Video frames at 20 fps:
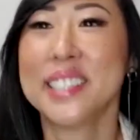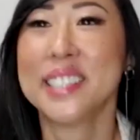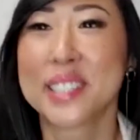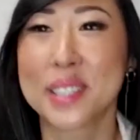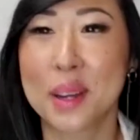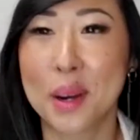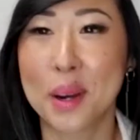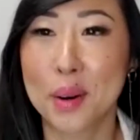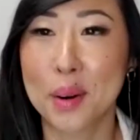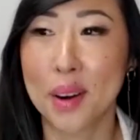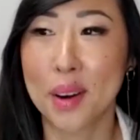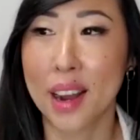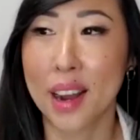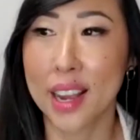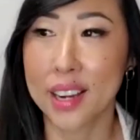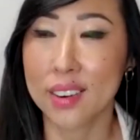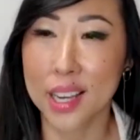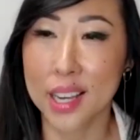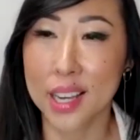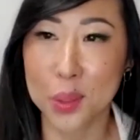so I
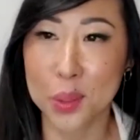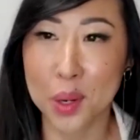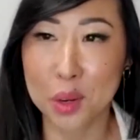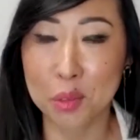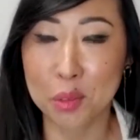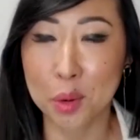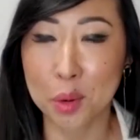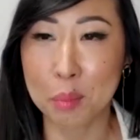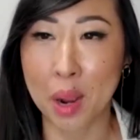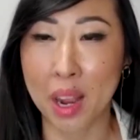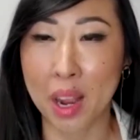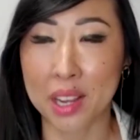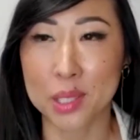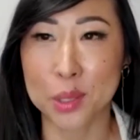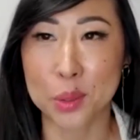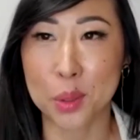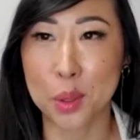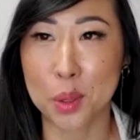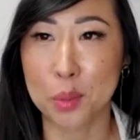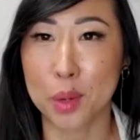graduated from high
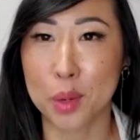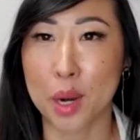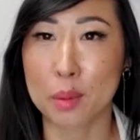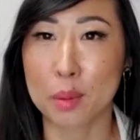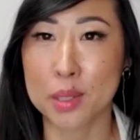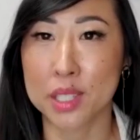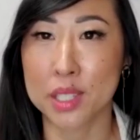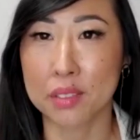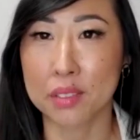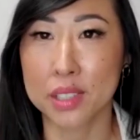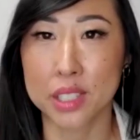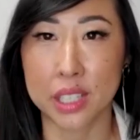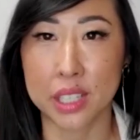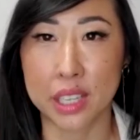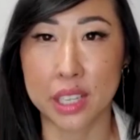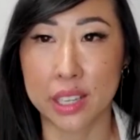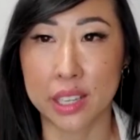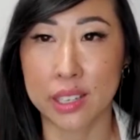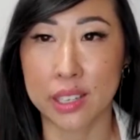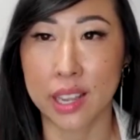school when I was
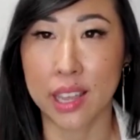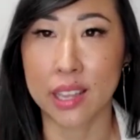17,